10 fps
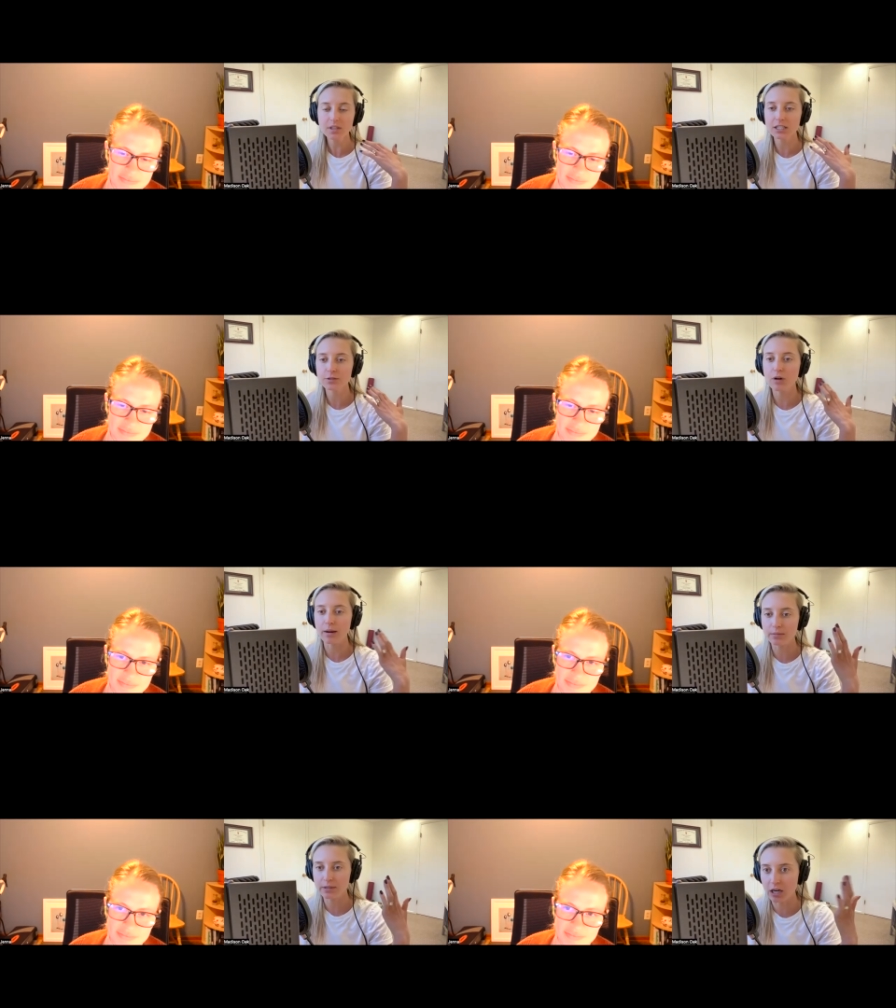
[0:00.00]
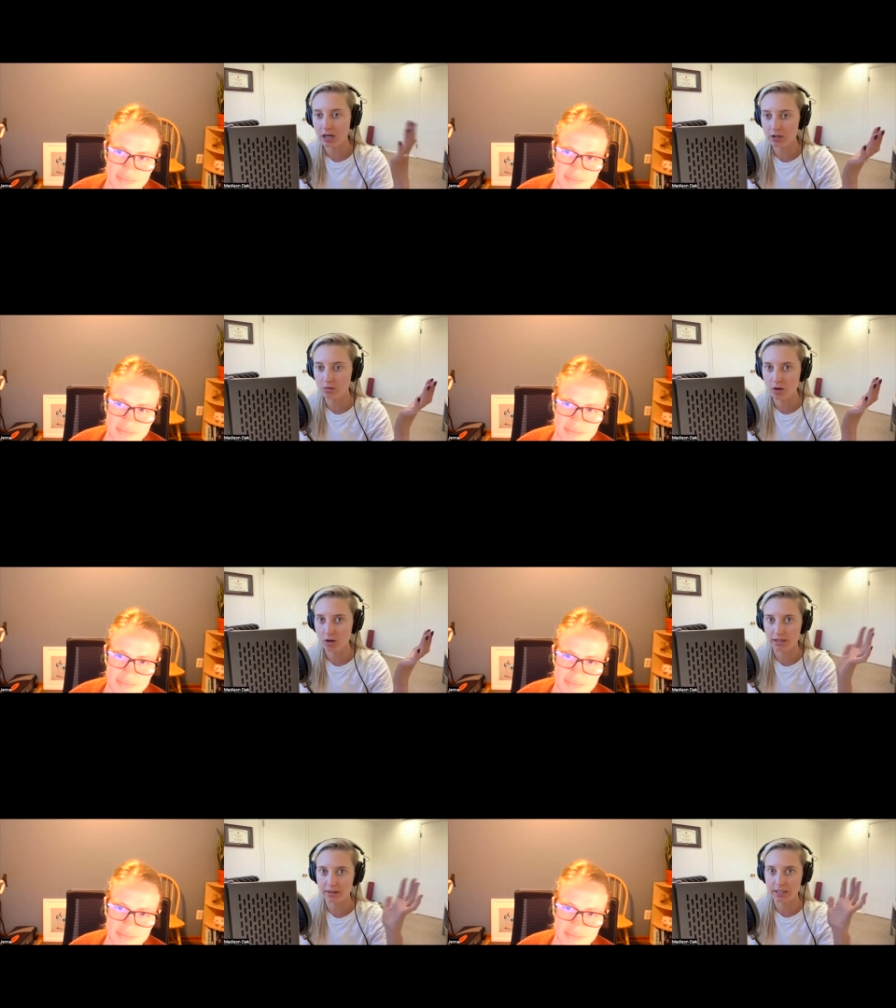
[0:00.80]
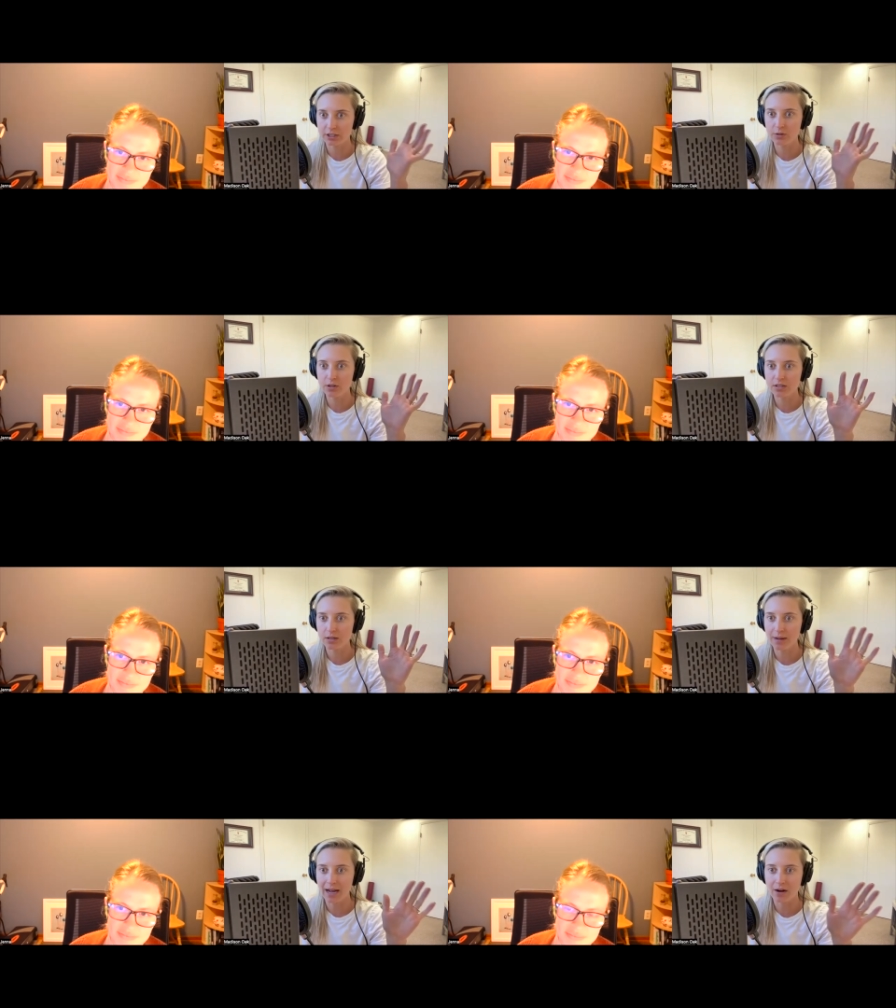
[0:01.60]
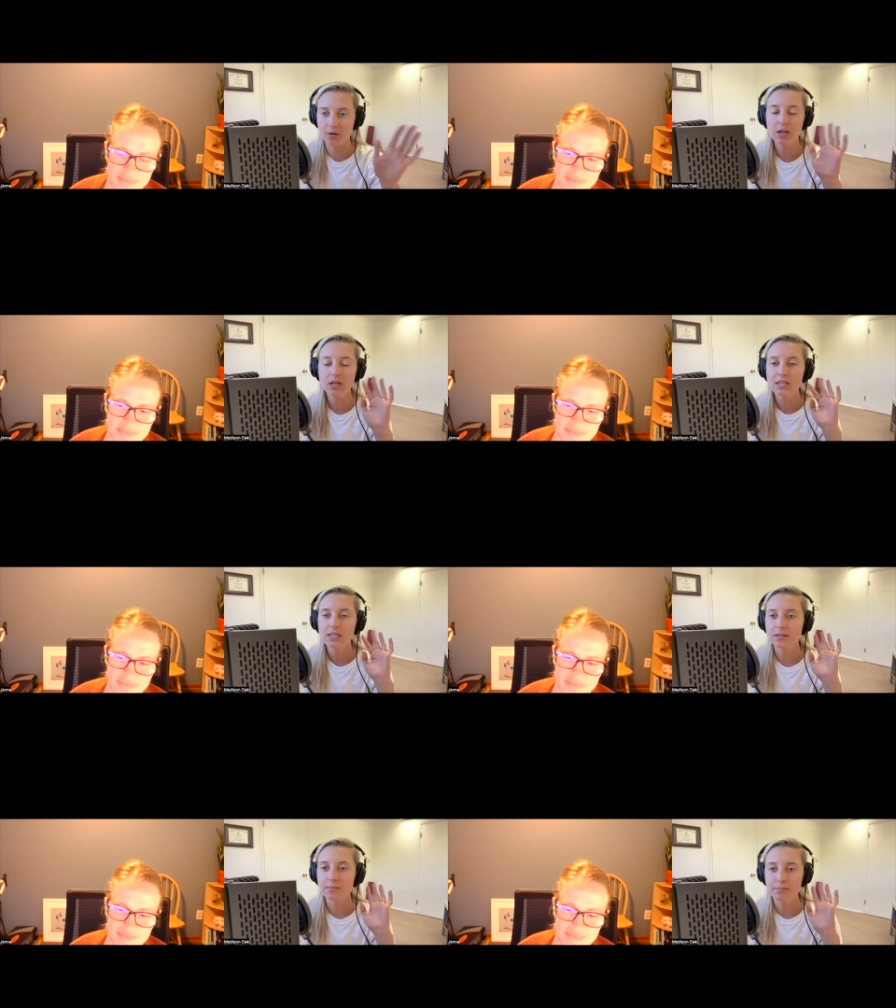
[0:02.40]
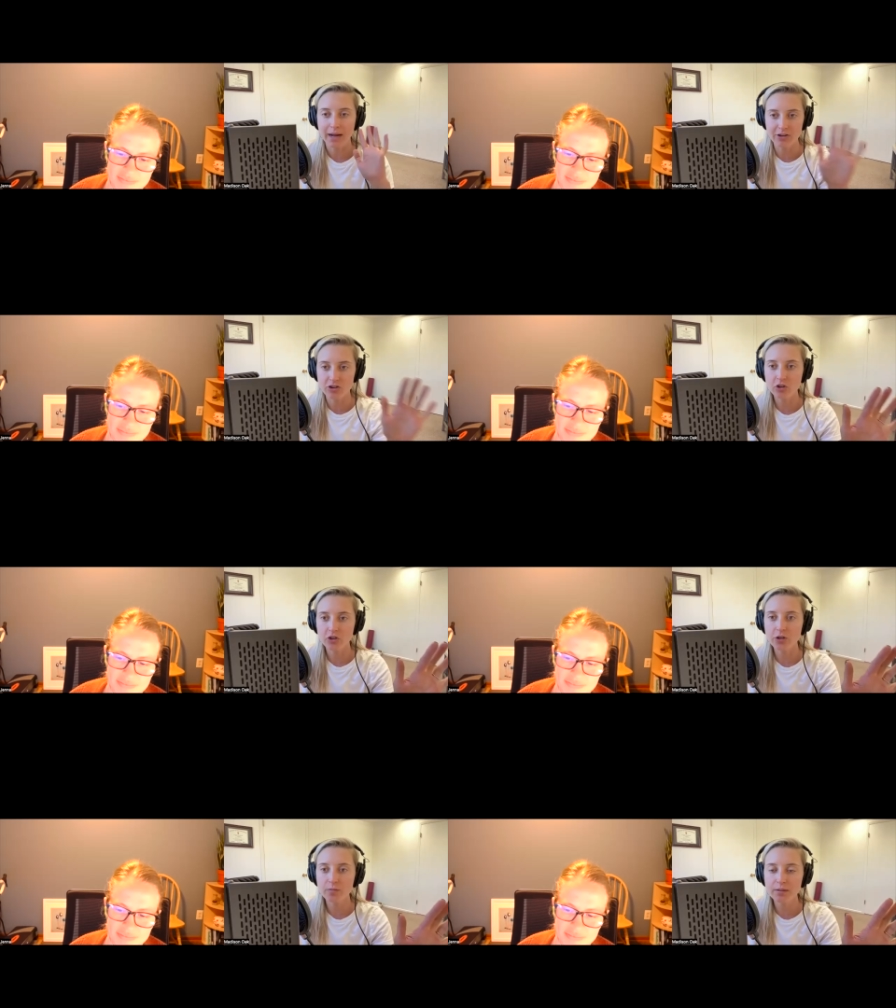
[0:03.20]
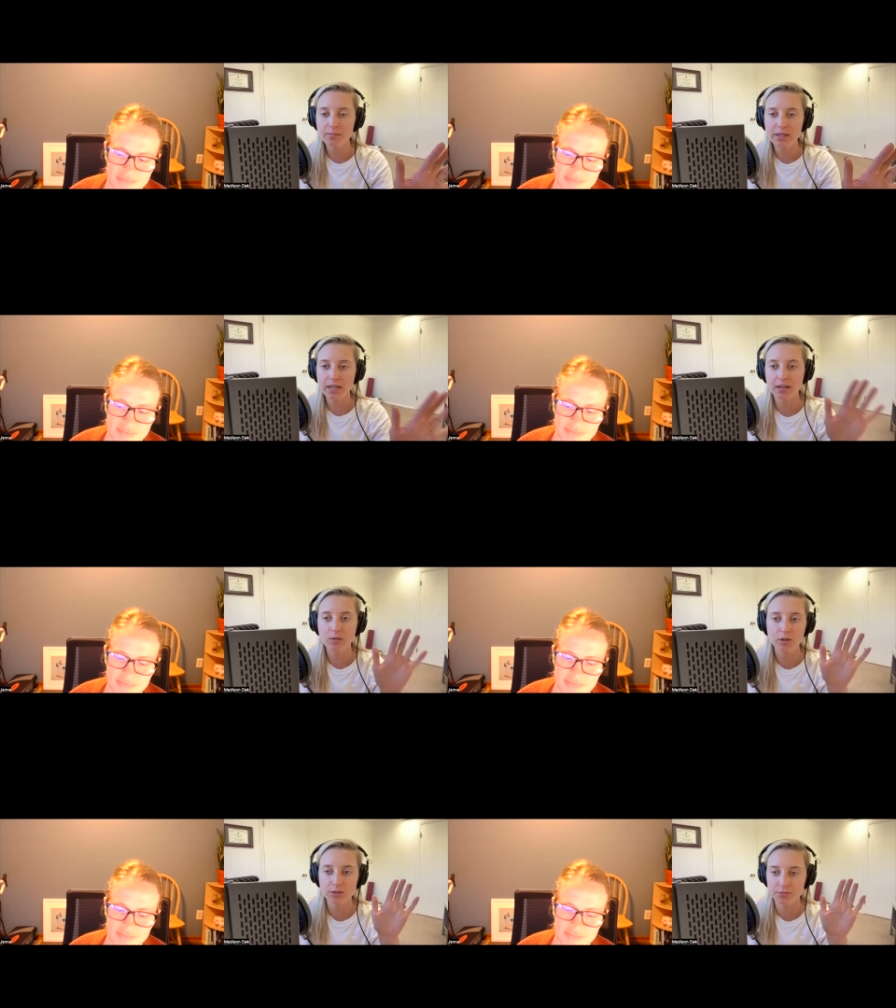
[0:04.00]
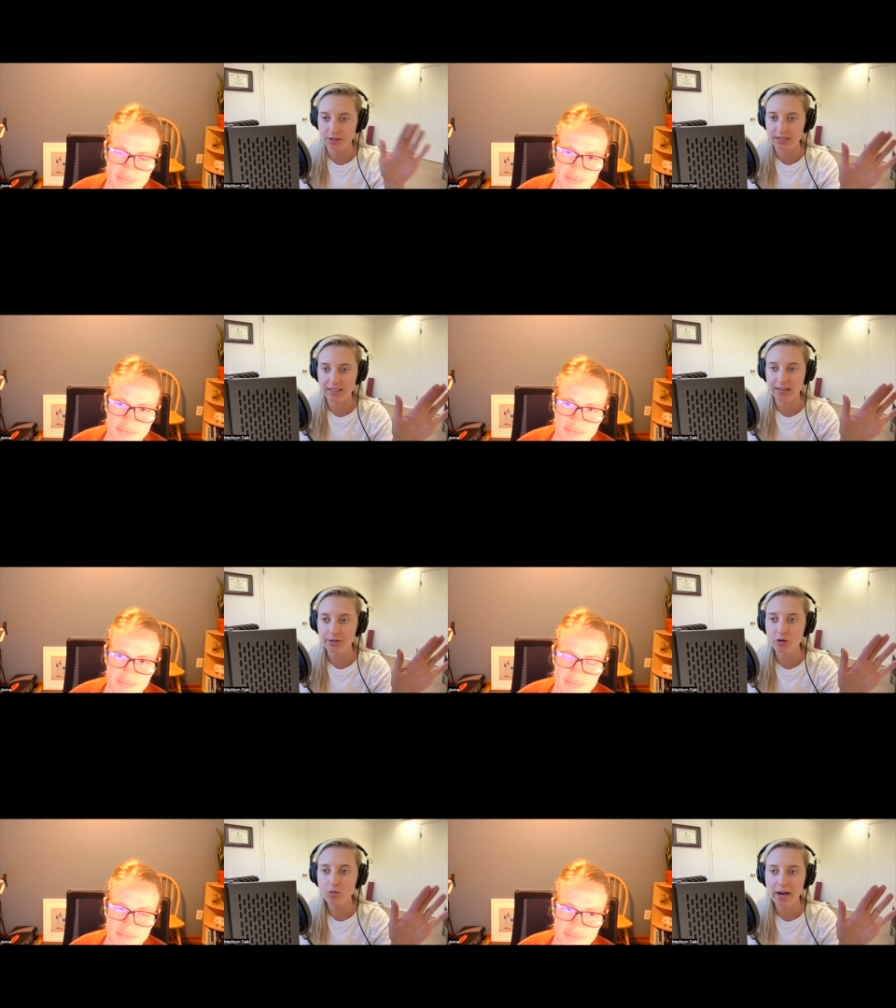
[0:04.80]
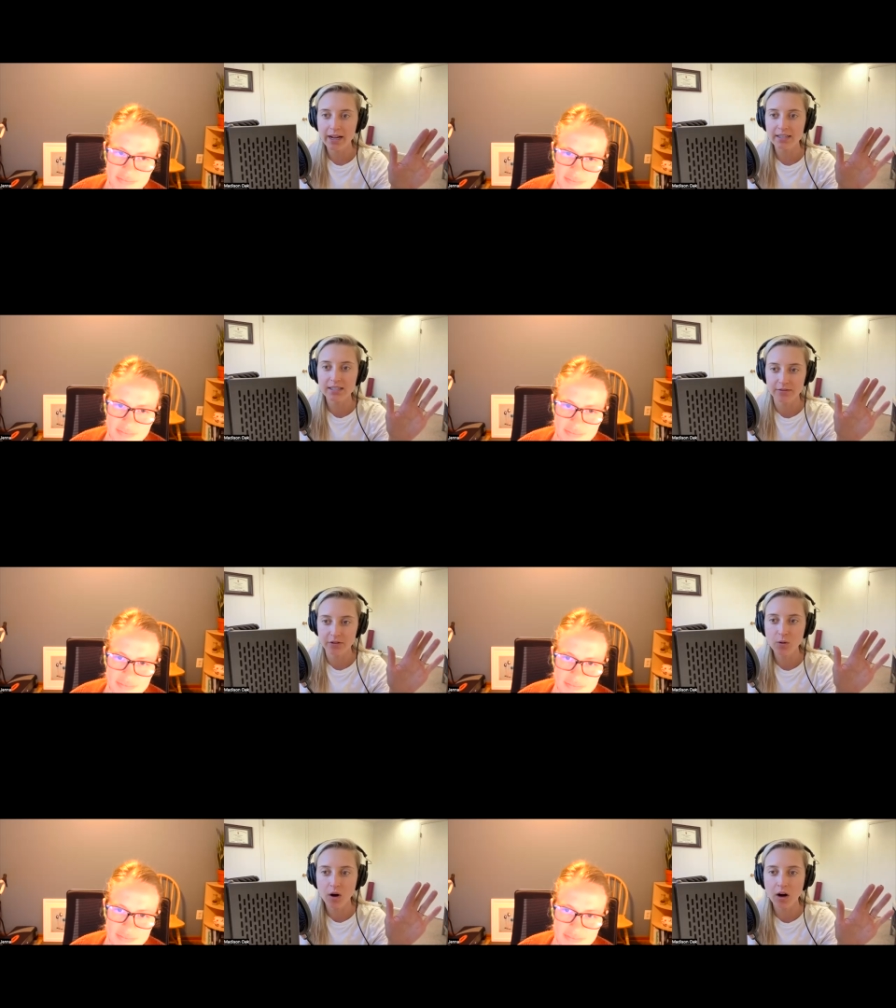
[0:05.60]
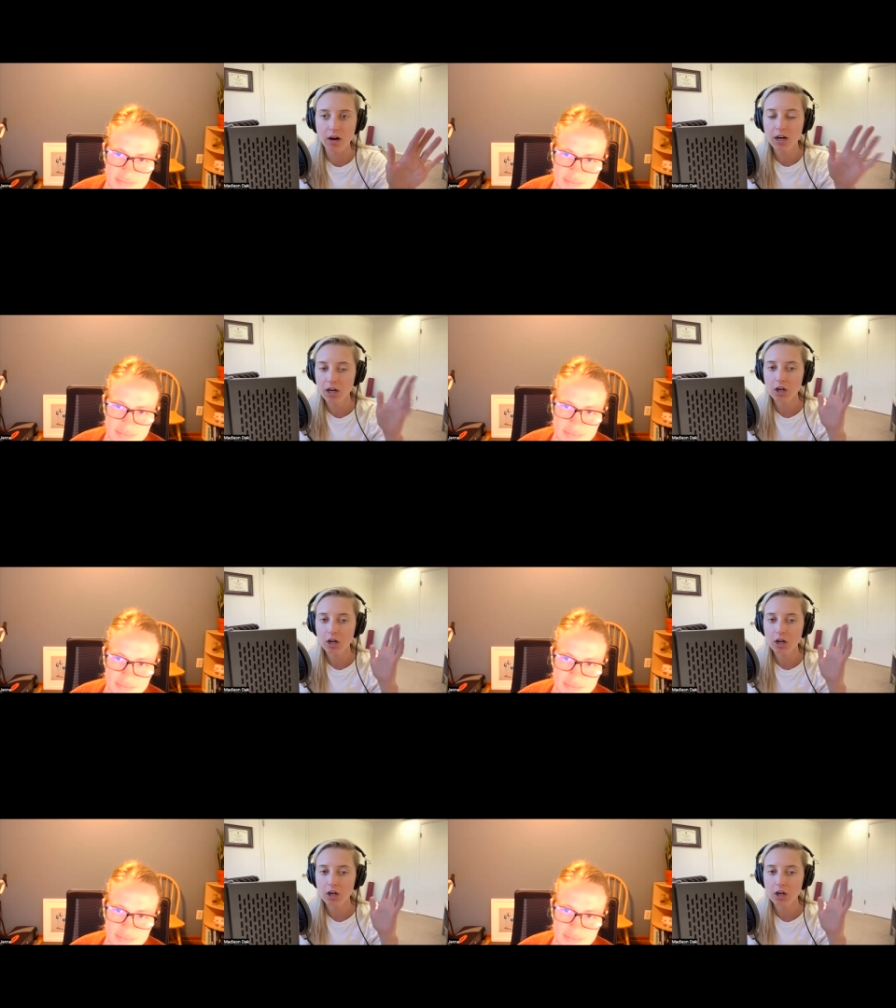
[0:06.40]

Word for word: It's probably not going to work unless you are somehow some magical human being, which please tell me your ways if you are,